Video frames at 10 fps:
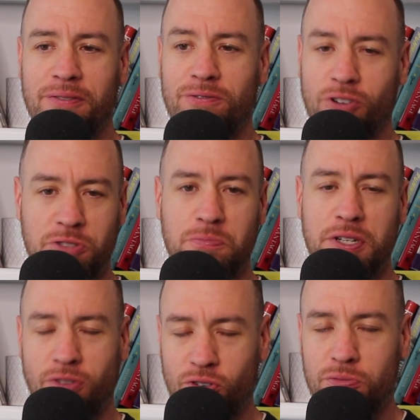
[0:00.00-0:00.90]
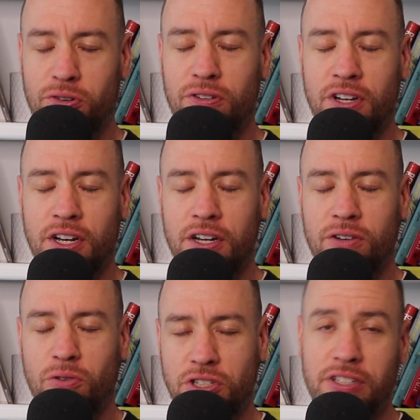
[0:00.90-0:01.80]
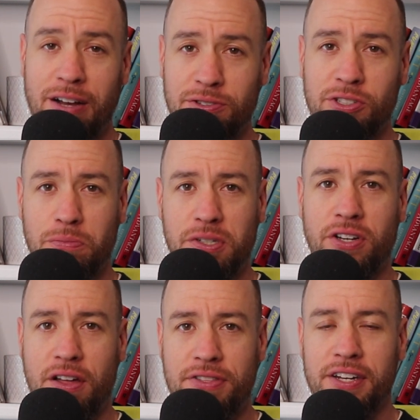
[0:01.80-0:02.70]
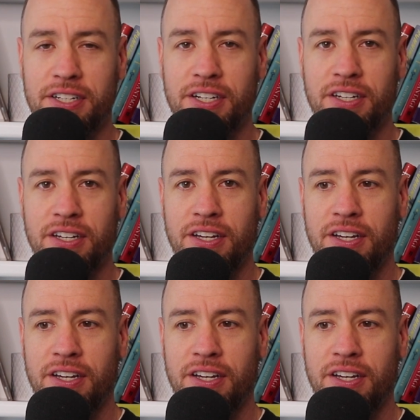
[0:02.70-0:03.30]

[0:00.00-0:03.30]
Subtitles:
First, be vulnerable, which allows you to be authentic.